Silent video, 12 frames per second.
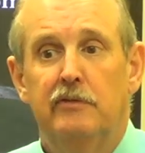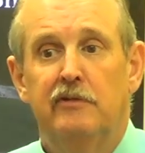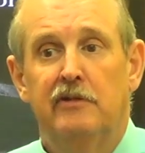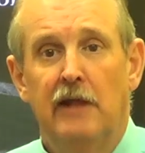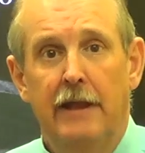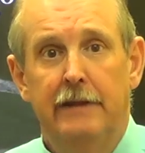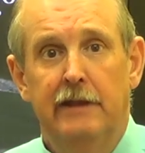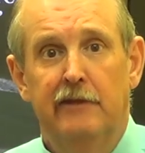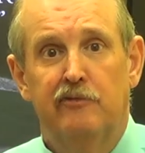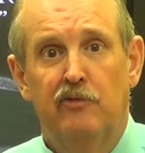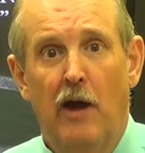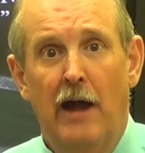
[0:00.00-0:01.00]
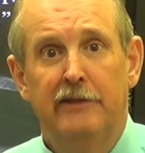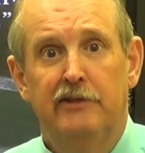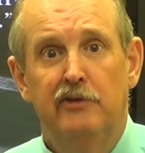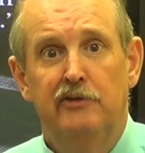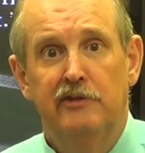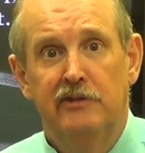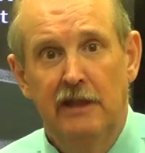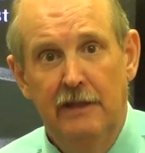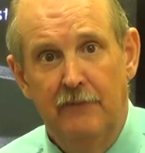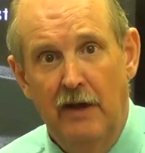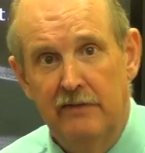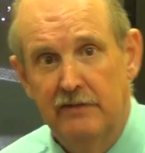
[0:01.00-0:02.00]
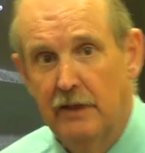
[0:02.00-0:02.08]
Satan is trying to deceive us.